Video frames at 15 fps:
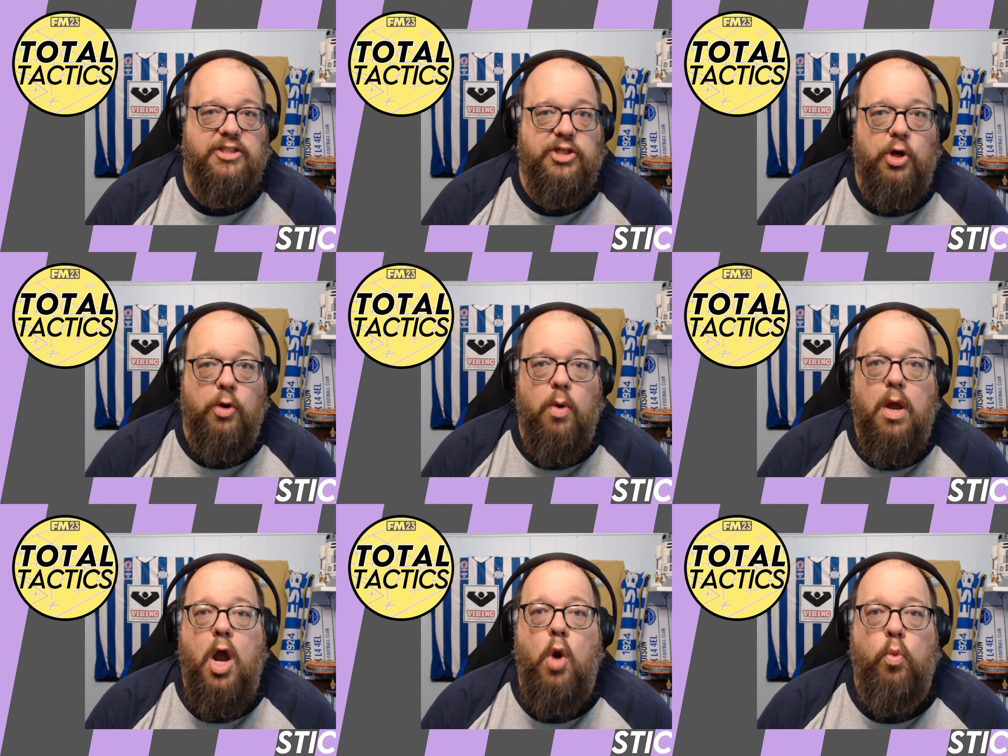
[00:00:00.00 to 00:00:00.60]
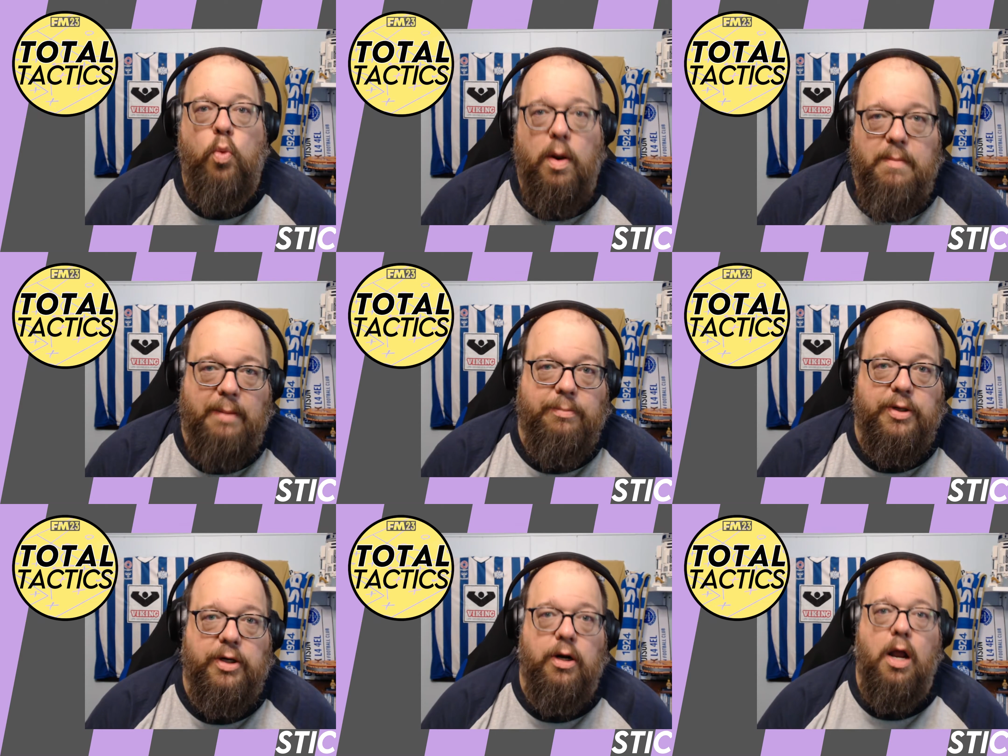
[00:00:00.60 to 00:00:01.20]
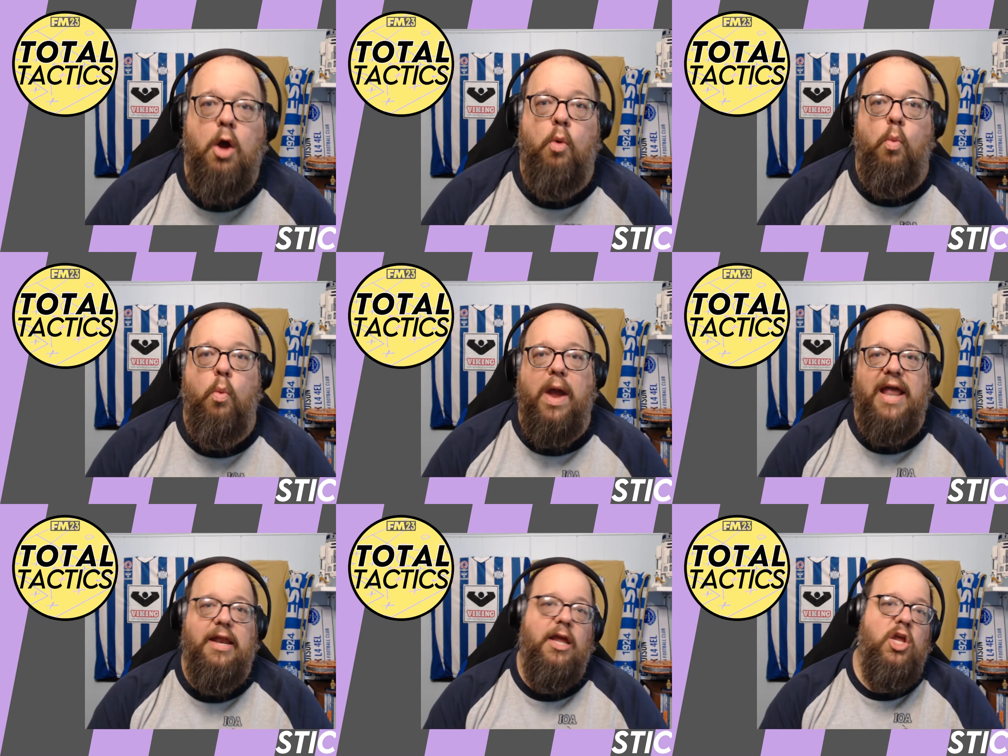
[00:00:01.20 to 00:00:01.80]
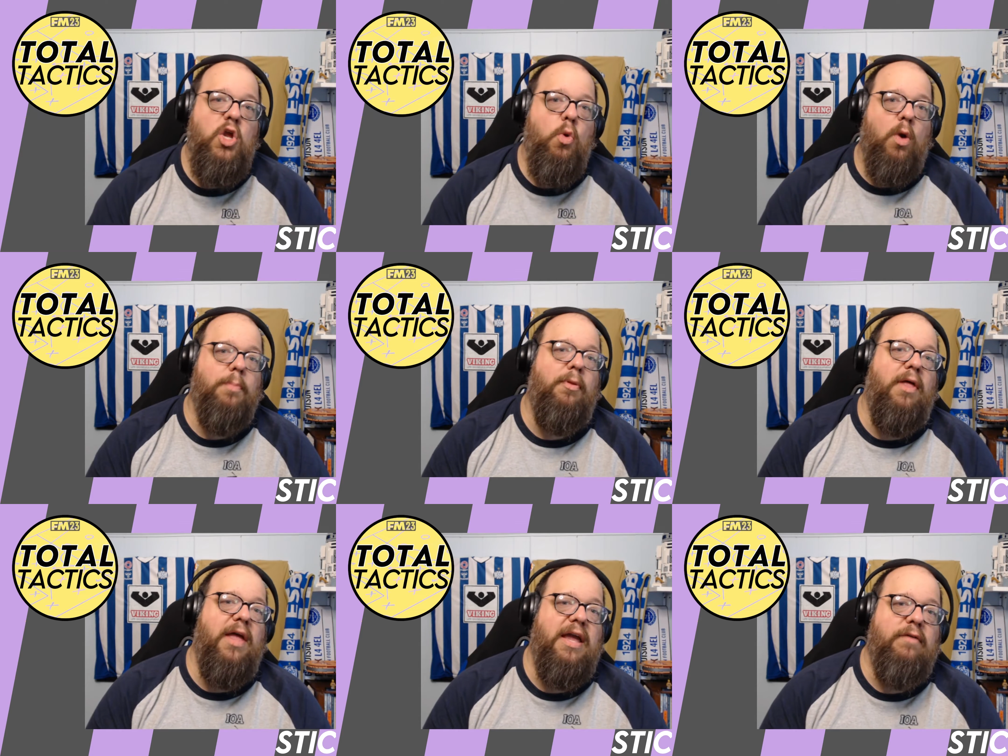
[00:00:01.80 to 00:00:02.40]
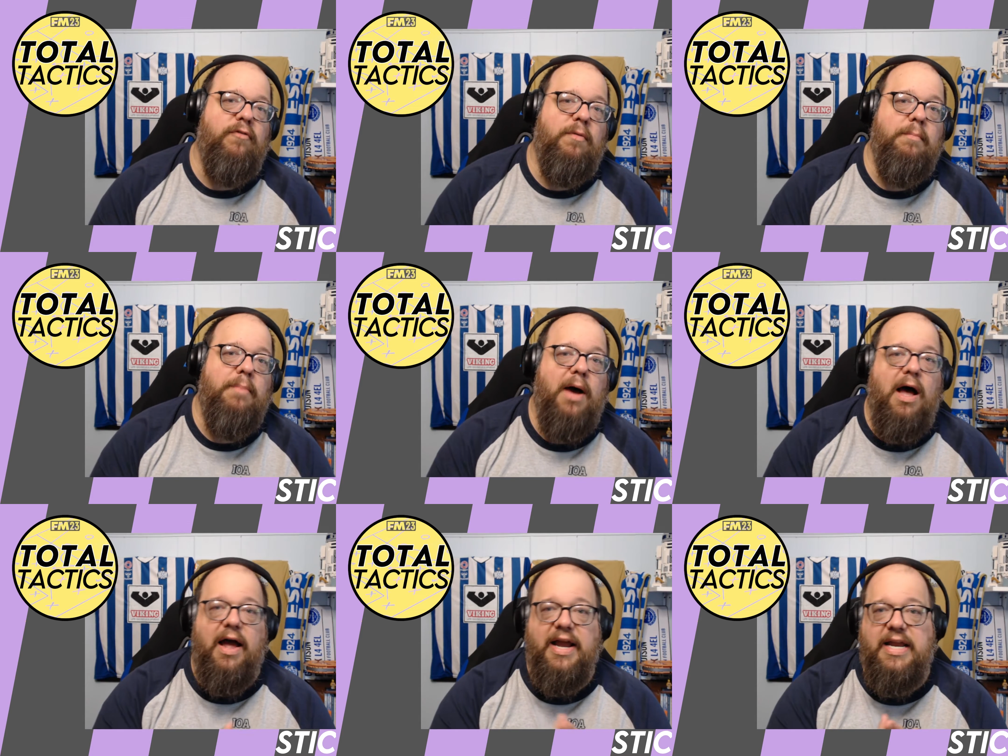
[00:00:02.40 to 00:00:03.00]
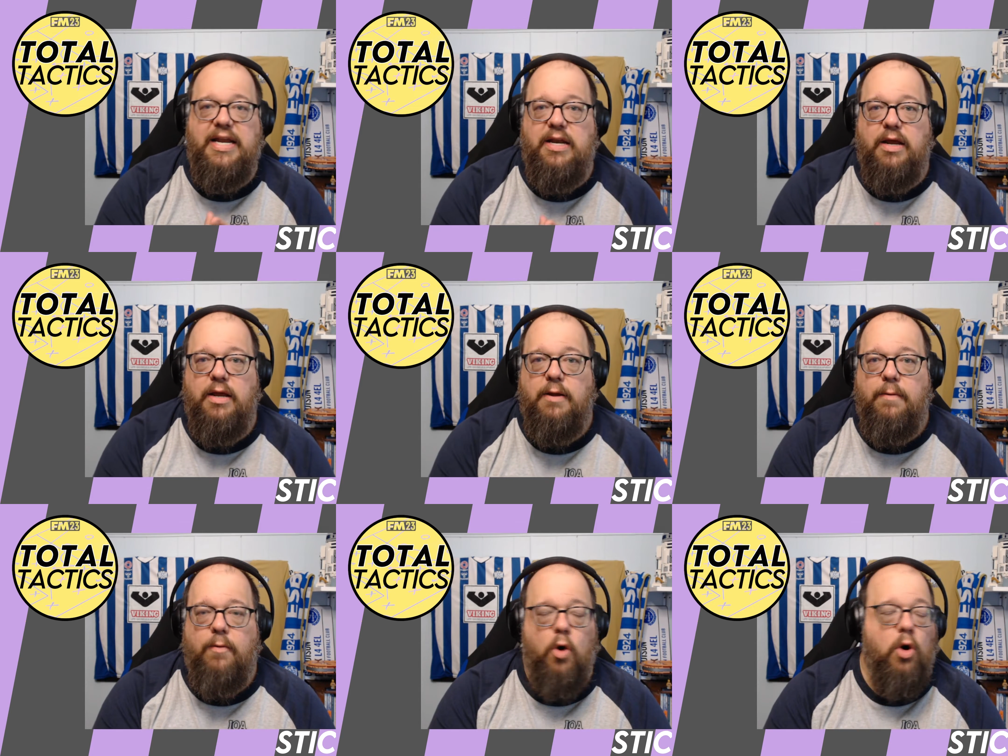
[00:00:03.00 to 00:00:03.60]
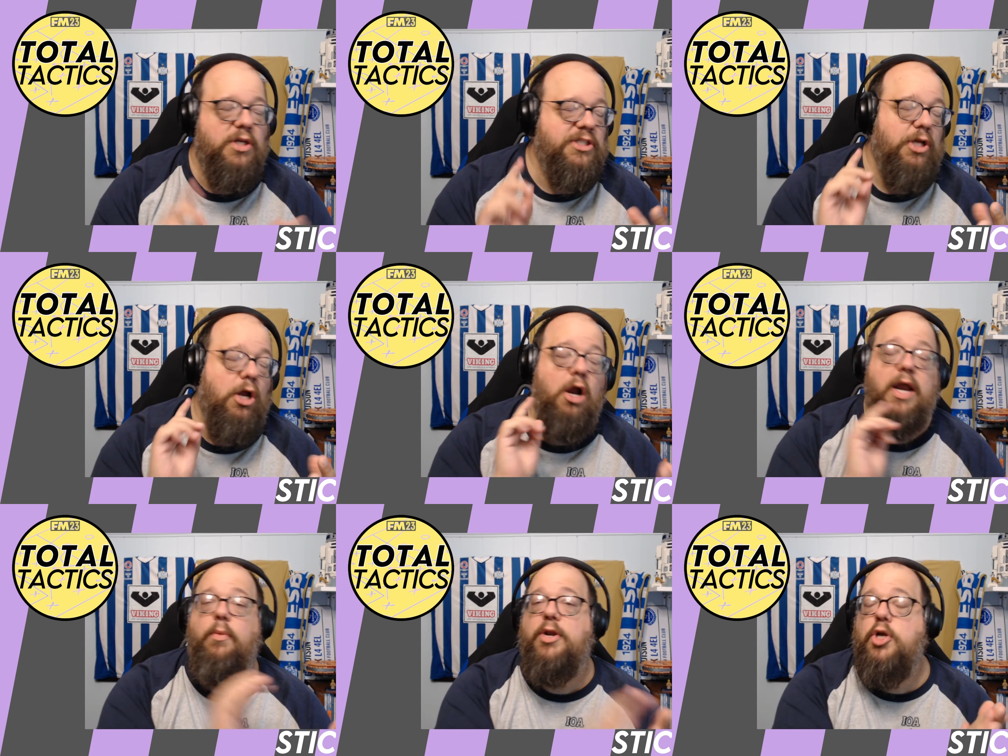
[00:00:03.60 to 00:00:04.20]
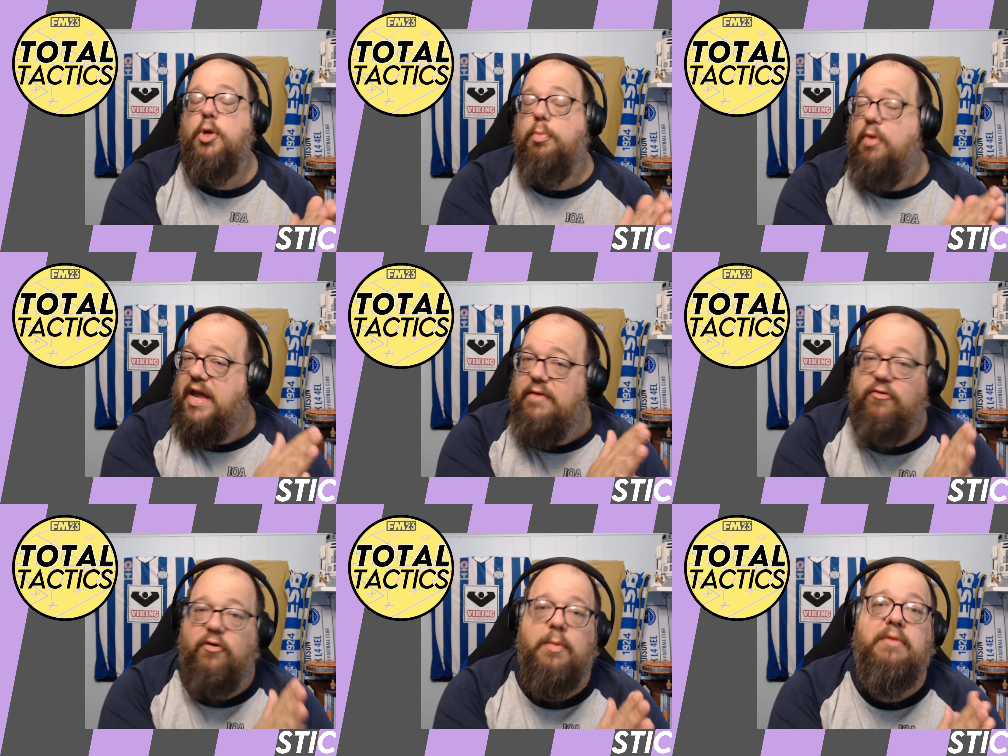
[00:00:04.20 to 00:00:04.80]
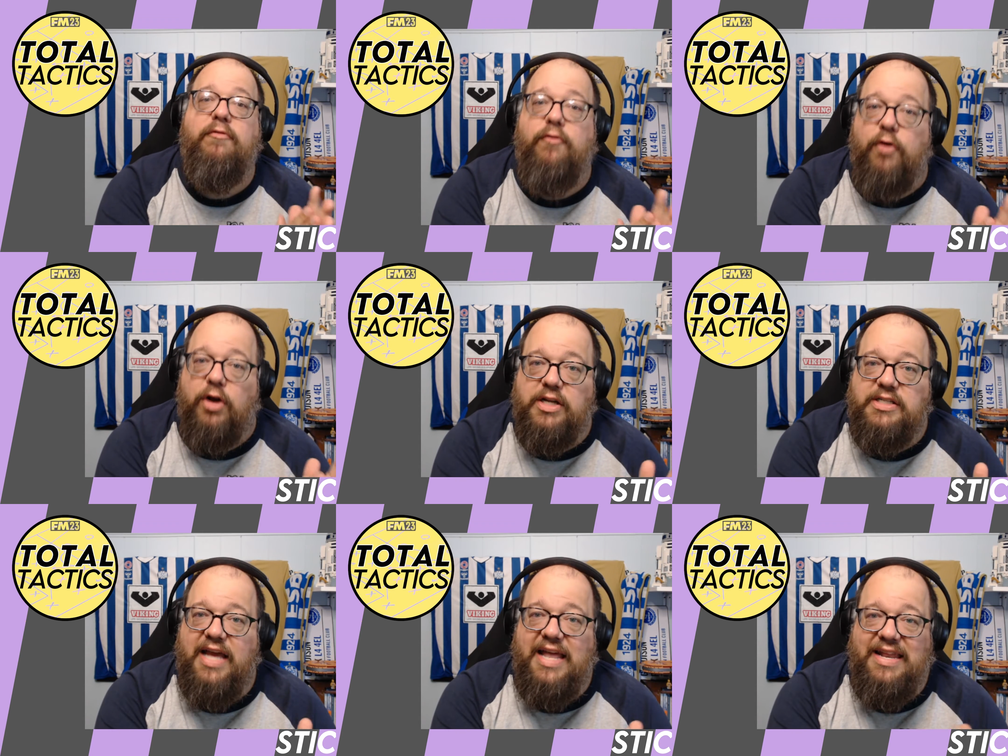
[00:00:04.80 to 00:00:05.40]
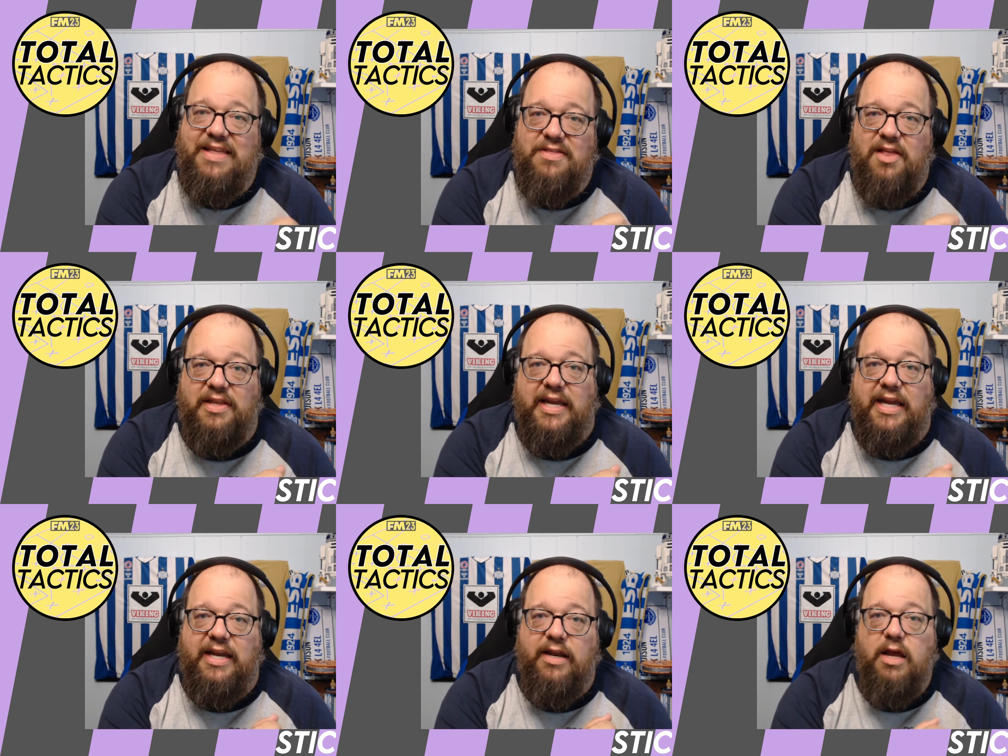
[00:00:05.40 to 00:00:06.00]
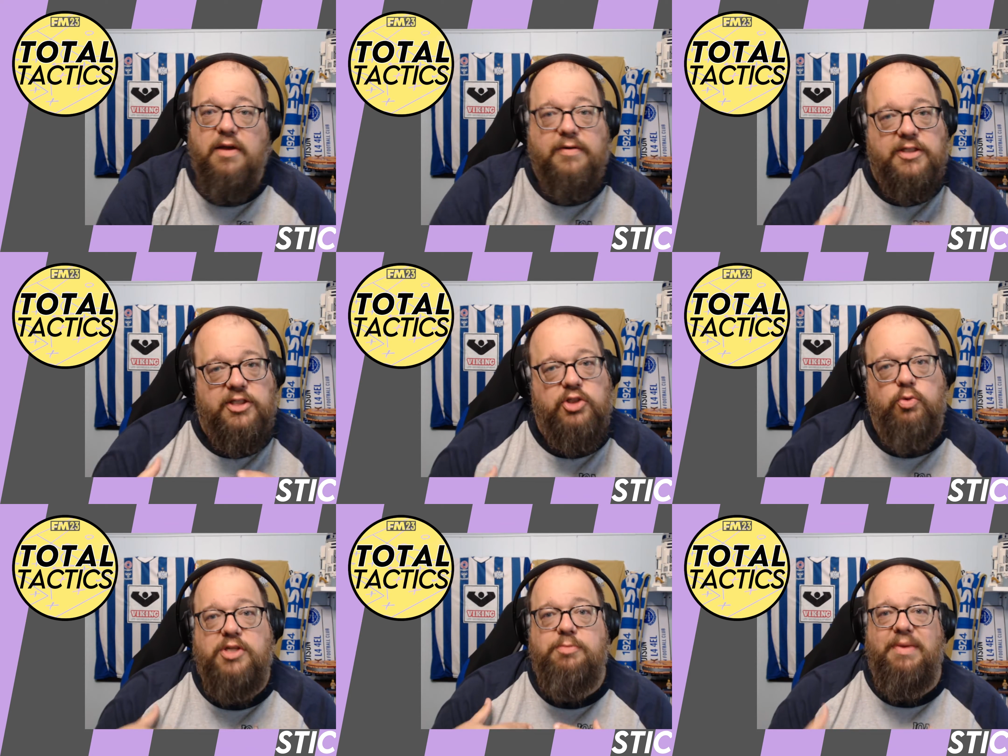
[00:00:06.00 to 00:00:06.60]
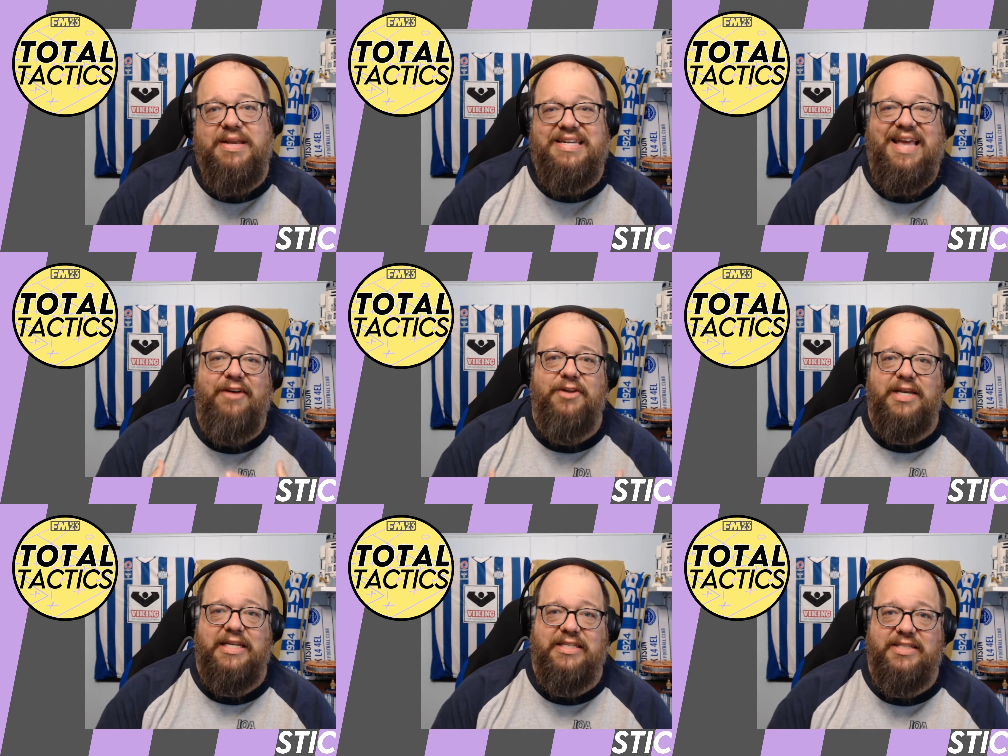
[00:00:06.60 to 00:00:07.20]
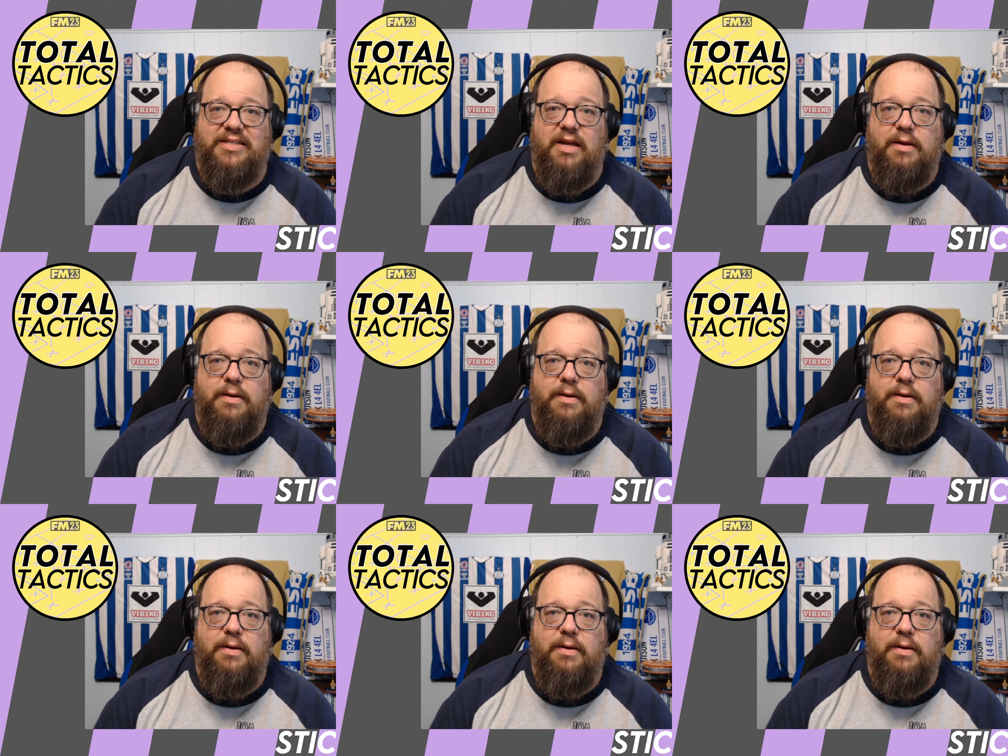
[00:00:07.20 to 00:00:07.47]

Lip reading: So remember, when you are playing from behind, when you're playing from in front and in the lead, switch mentalities.